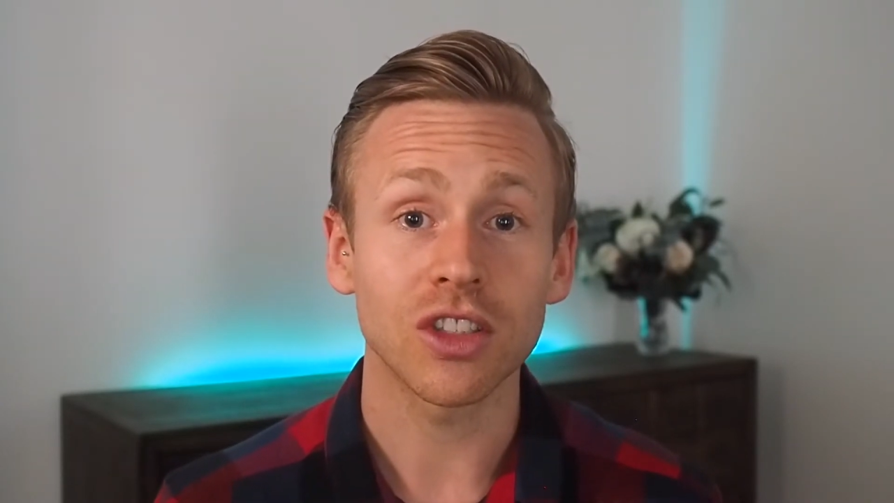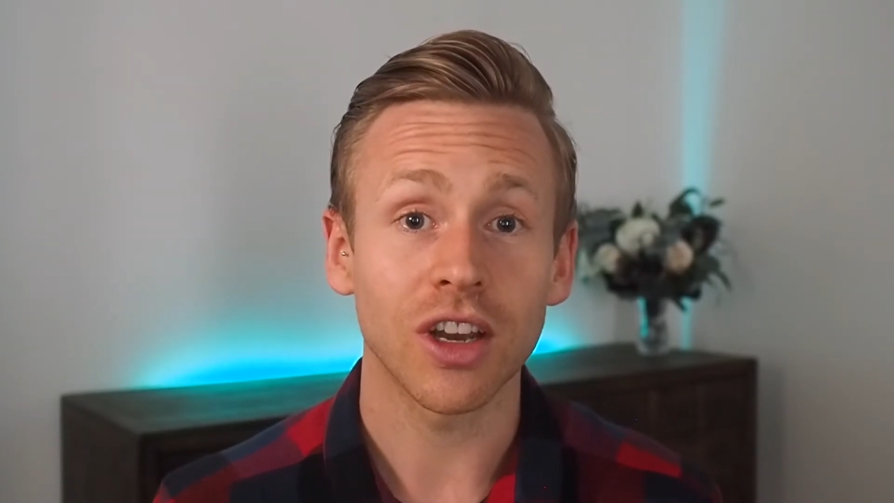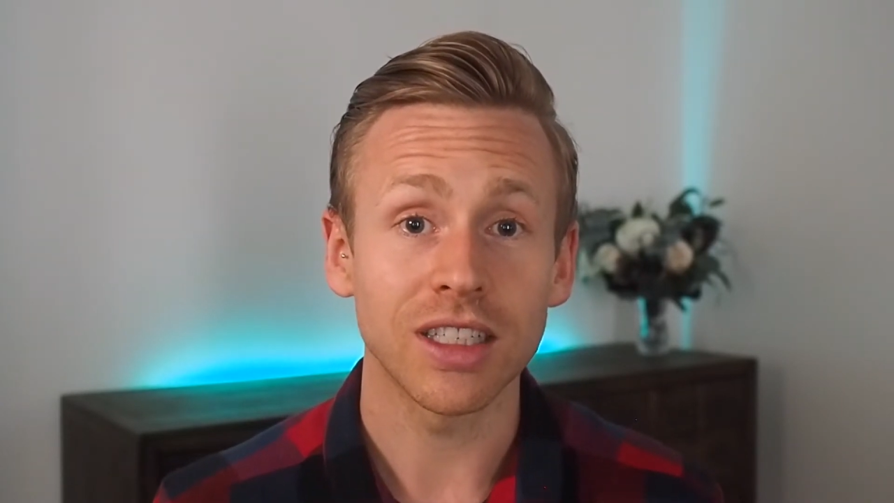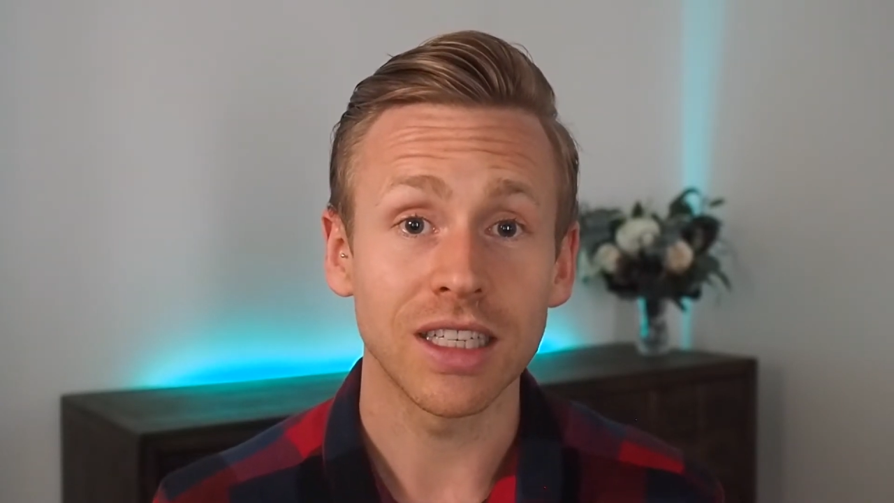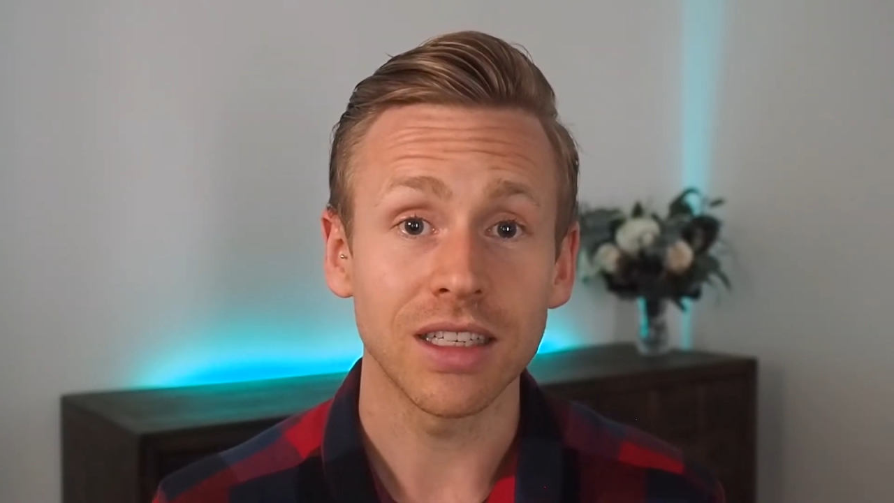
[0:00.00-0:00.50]

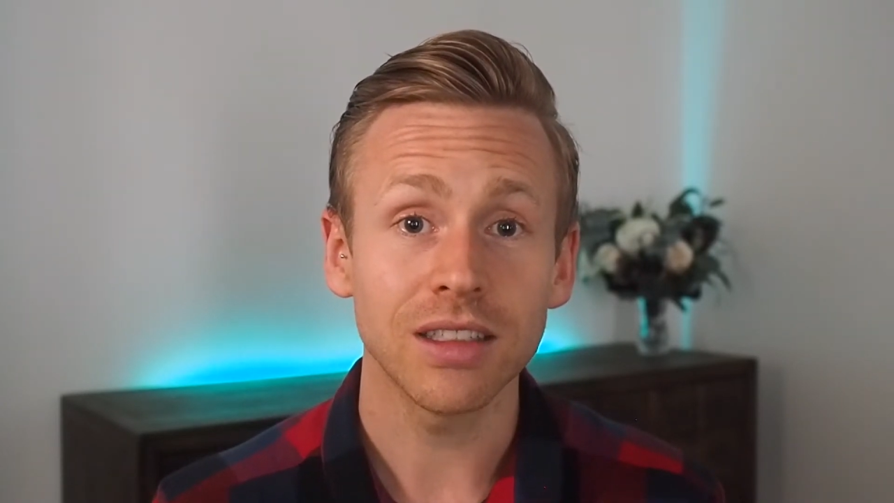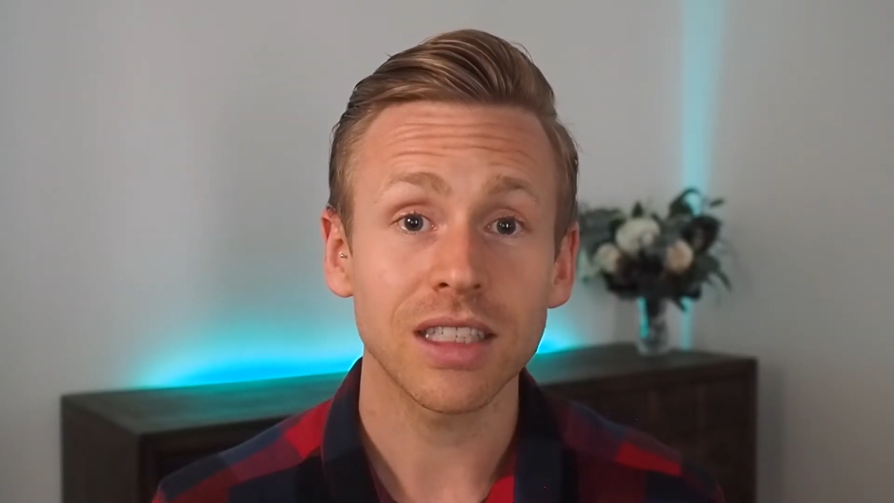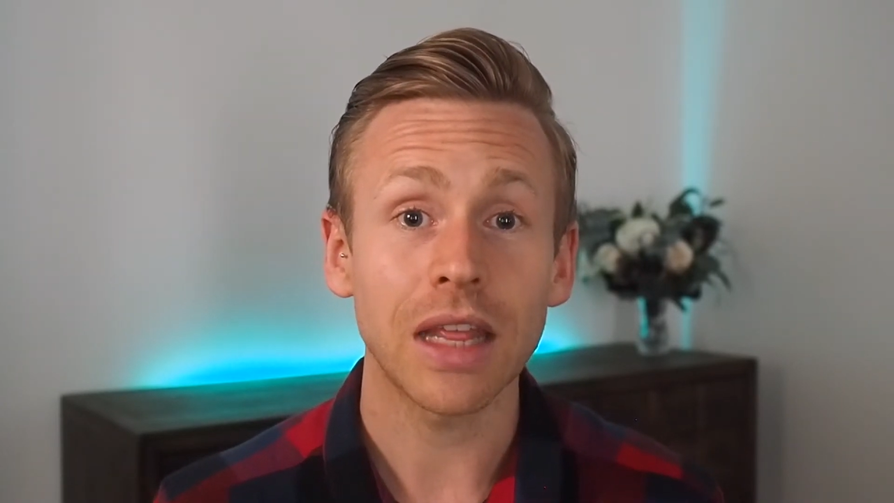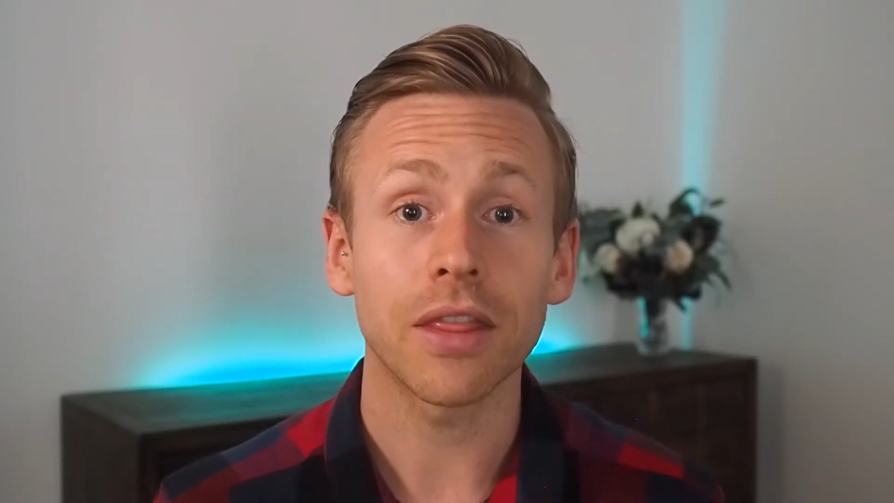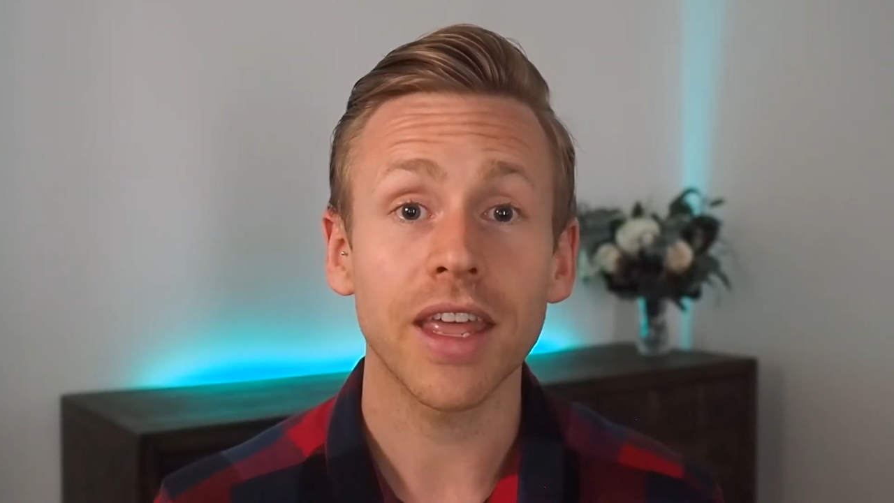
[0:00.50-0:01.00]
ideas
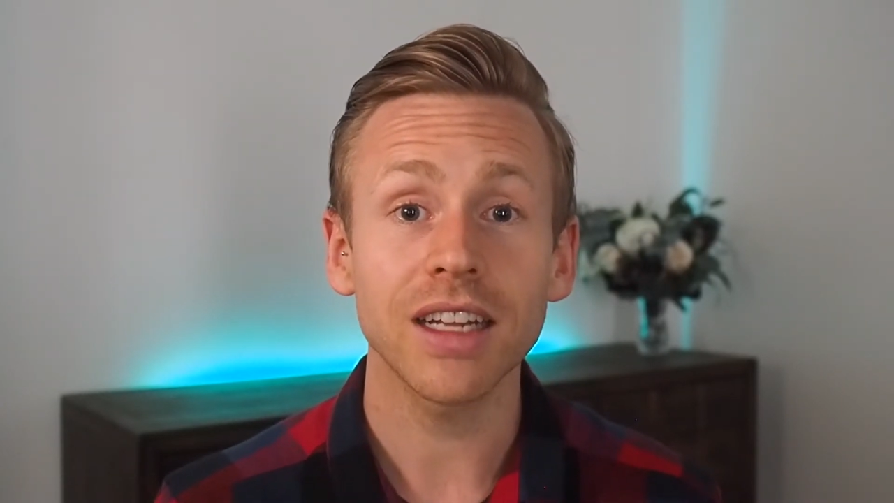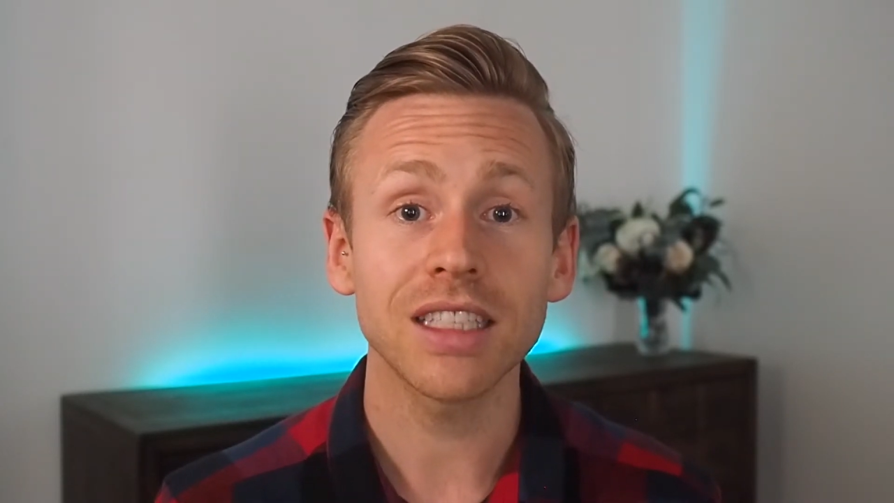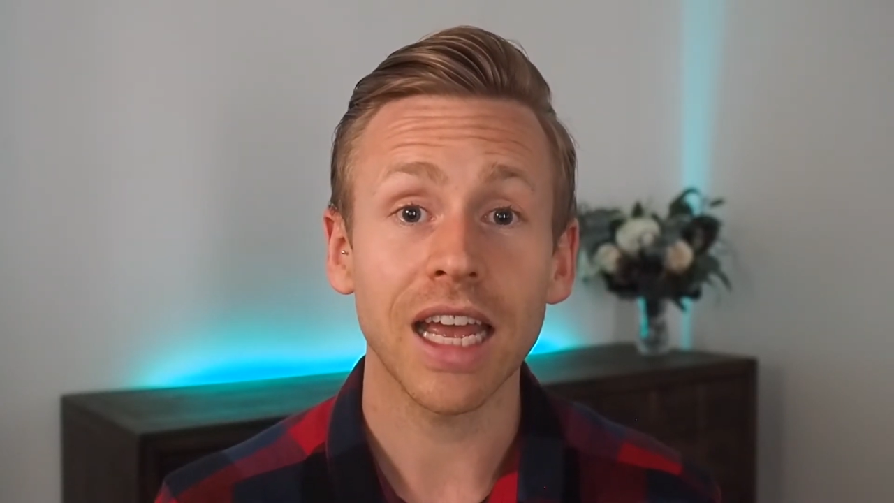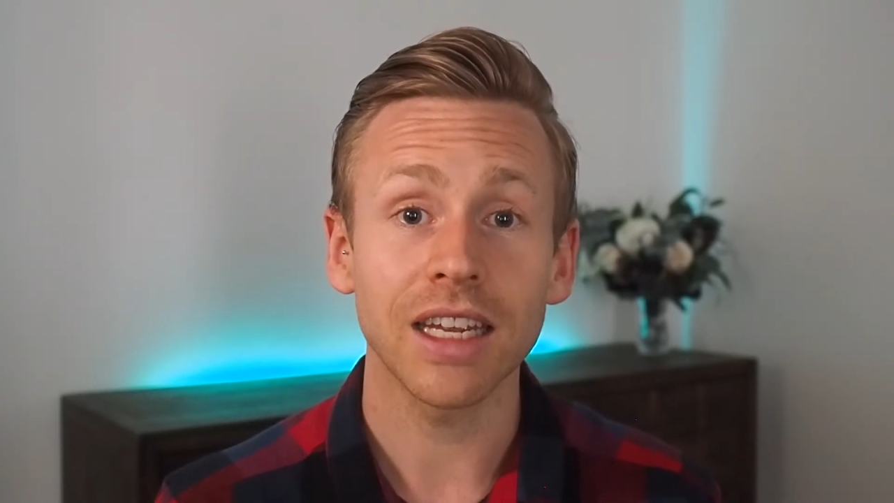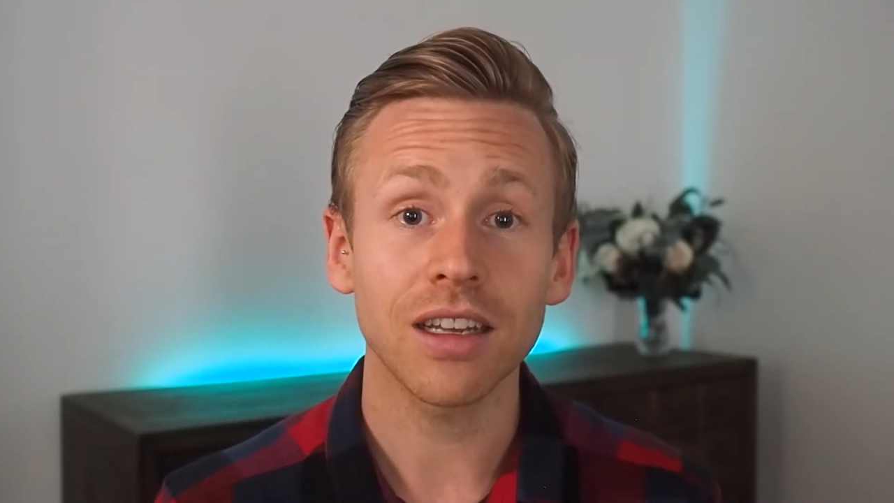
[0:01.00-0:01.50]
and their
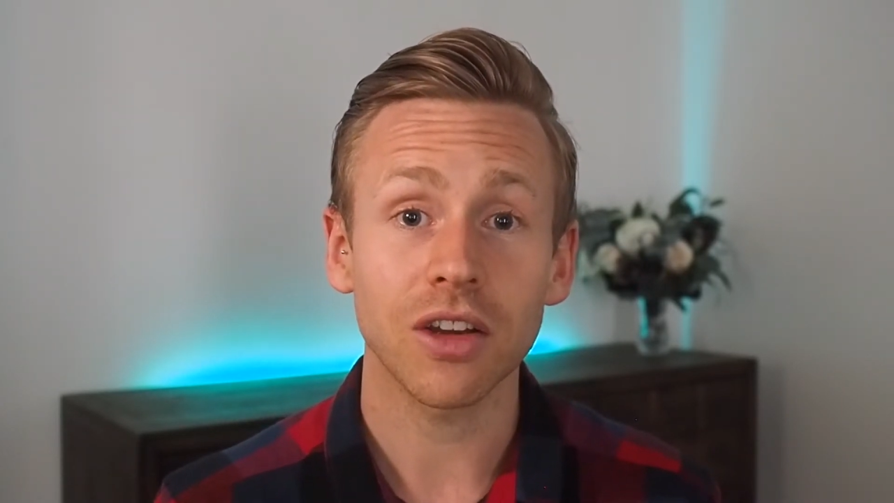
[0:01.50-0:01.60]
take